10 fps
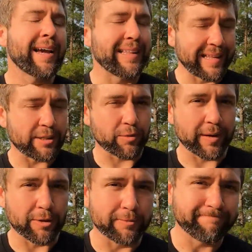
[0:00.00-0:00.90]
And that's
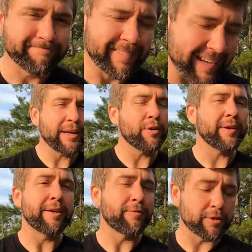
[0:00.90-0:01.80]
what I hope. Thank you
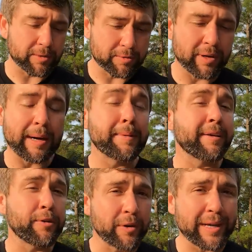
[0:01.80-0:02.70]
again for
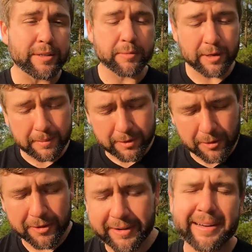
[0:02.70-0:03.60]
subscribing. If you're not subscribed,
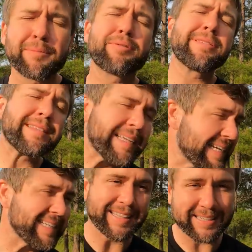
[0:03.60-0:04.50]
go down here.
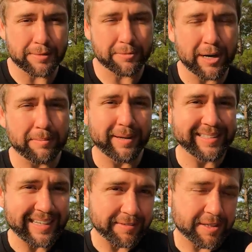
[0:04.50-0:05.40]
Please hit the subscribe
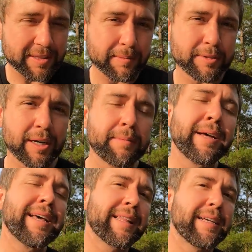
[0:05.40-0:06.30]
button. Give us a thumbs up.
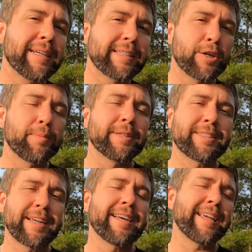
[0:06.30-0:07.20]
That does help
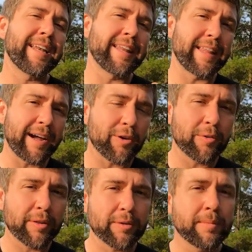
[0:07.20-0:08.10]
us stay, again, in the
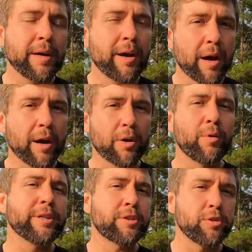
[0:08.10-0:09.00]
algorithm. Our
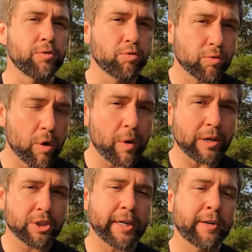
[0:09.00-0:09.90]
goal is to grow
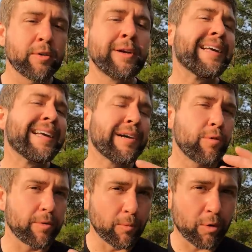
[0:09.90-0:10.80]
our channel
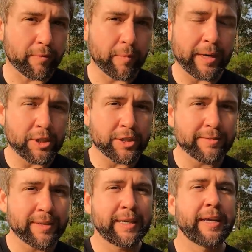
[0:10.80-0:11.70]
with more
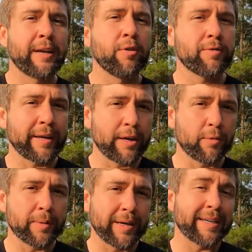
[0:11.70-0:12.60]
information and hopefully
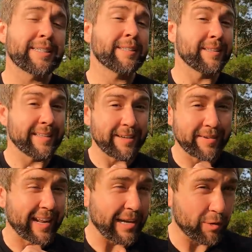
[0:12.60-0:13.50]
help us
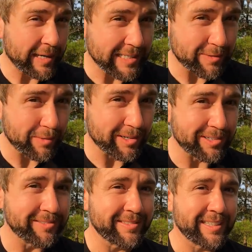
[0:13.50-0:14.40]
live in a crazy
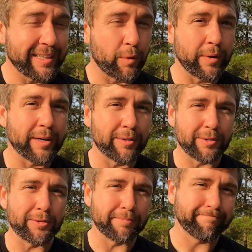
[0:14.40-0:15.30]
world that we
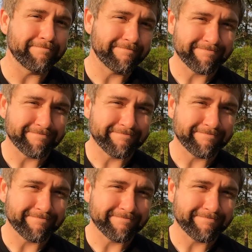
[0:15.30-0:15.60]
call home.